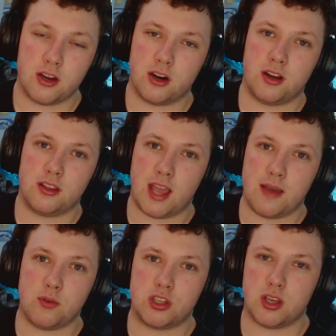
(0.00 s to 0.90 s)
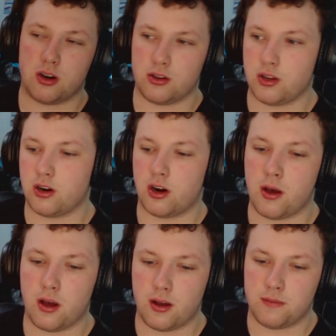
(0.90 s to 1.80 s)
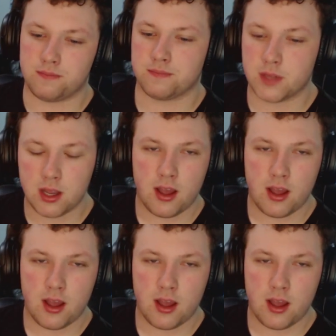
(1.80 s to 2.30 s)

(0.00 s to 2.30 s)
Their damage, or their um,